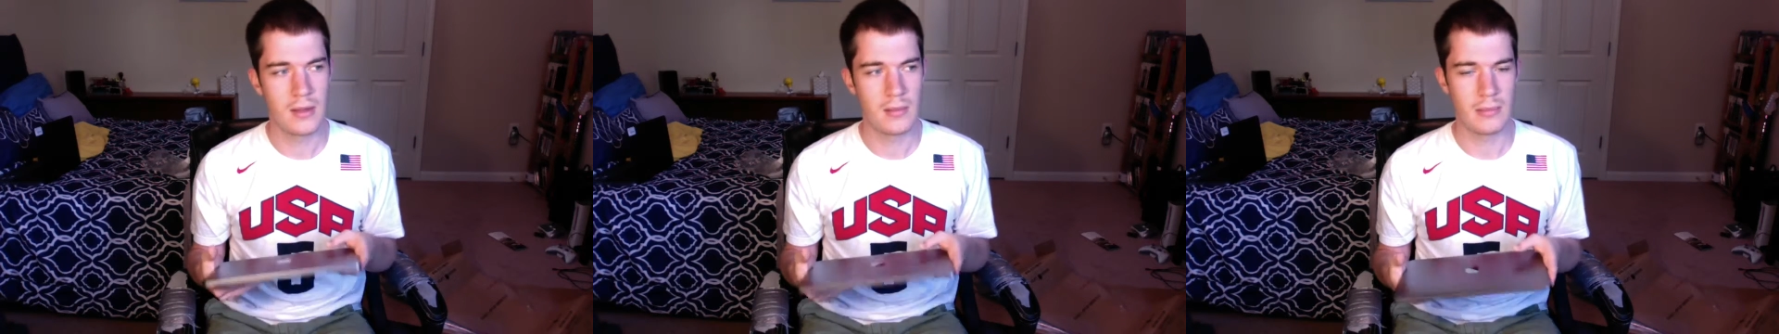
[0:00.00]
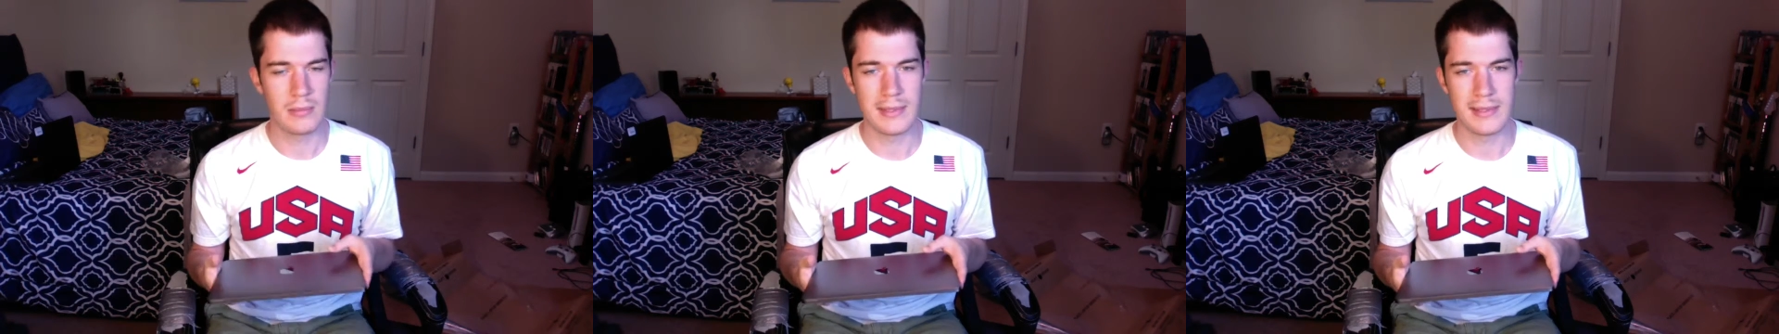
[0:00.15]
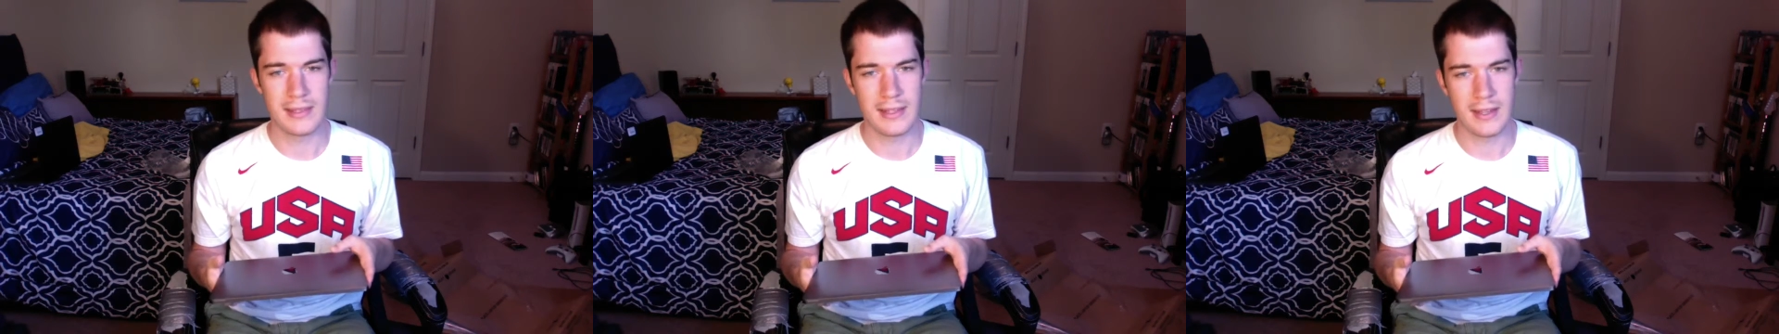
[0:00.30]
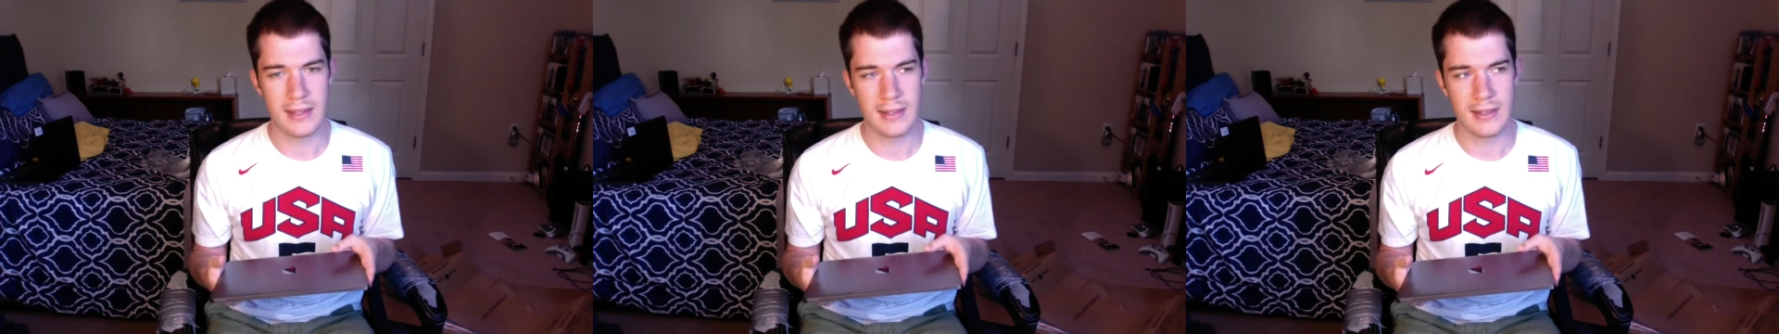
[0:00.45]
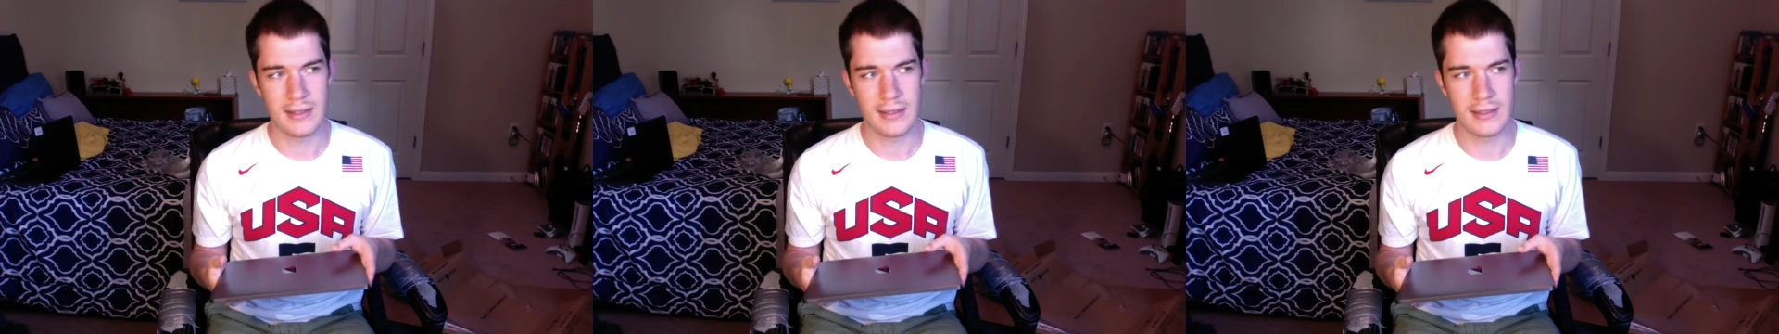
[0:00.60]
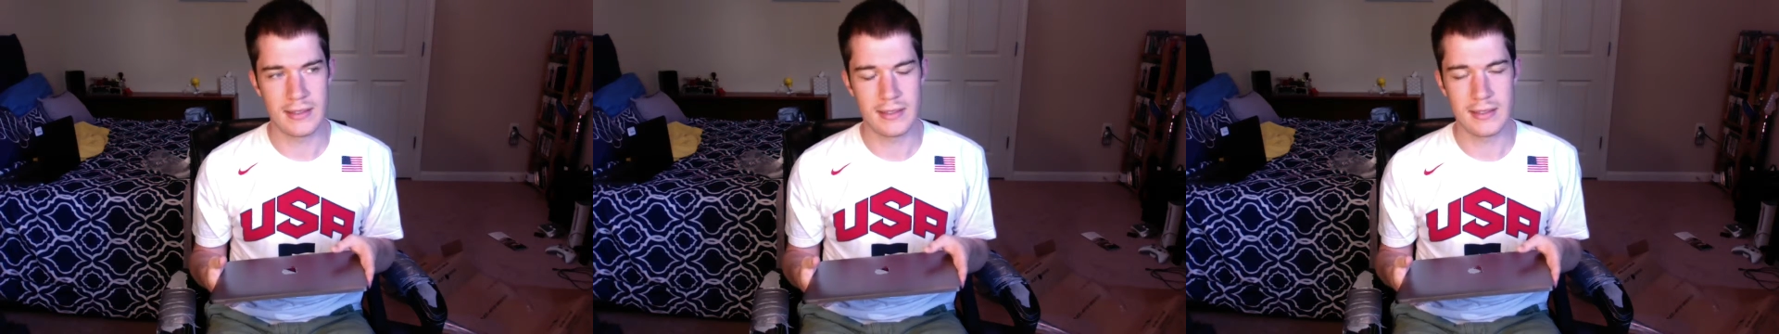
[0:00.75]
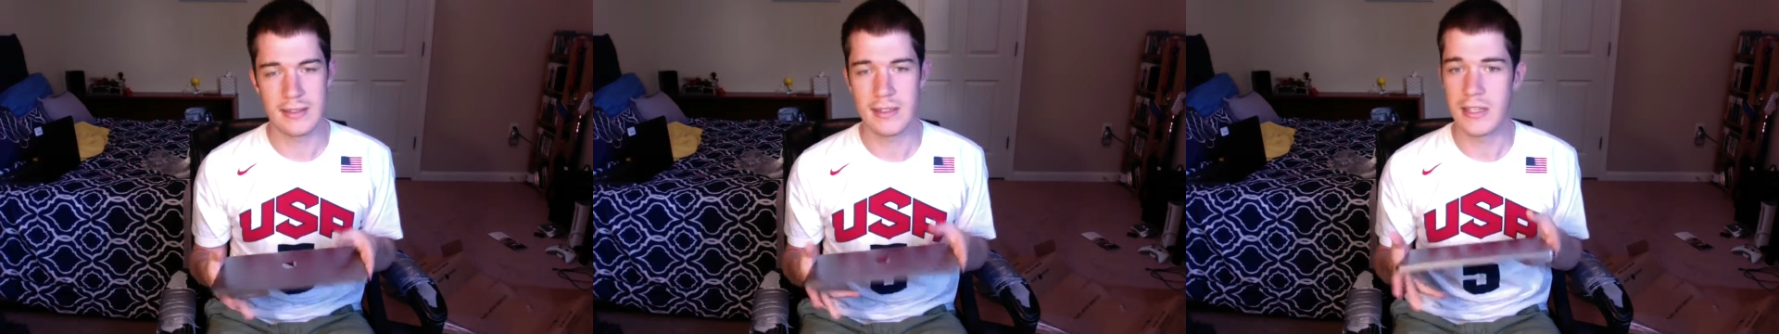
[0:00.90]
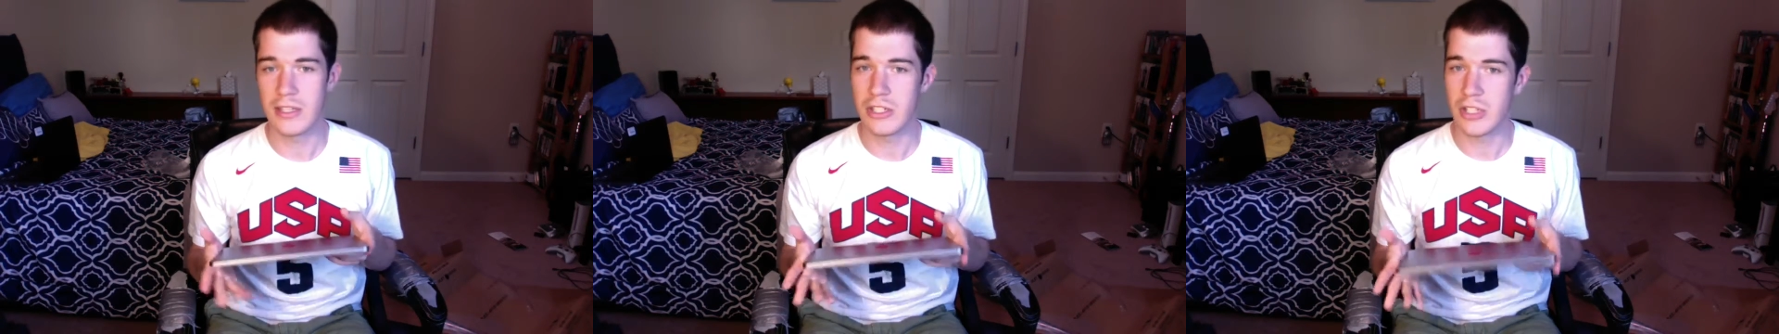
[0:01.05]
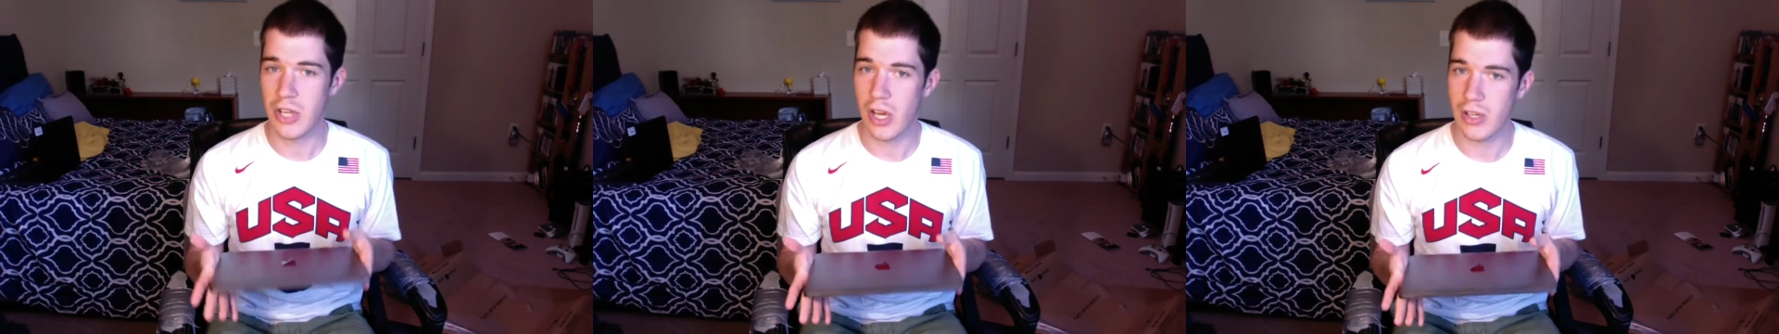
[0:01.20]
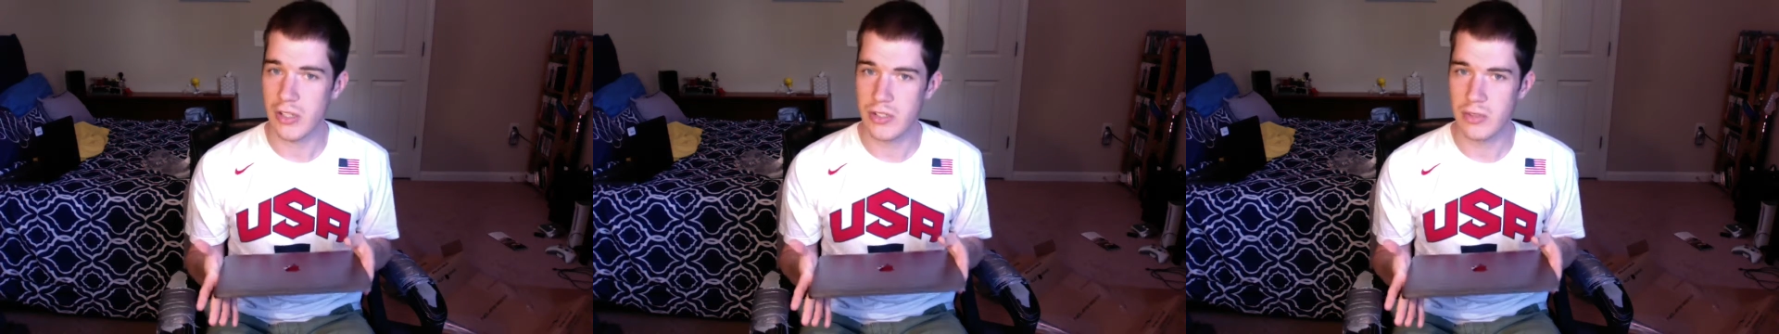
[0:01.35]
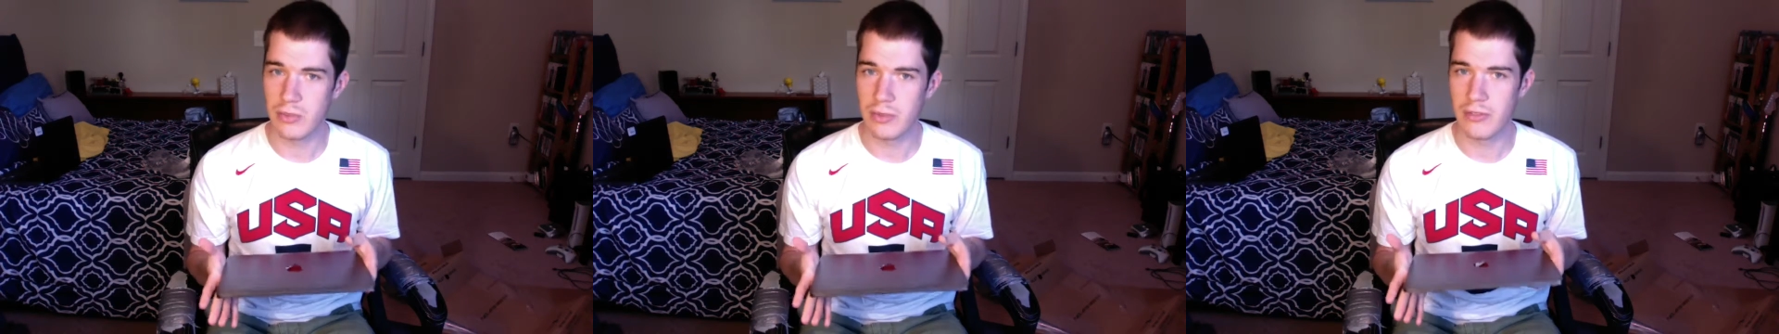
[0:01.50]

because they just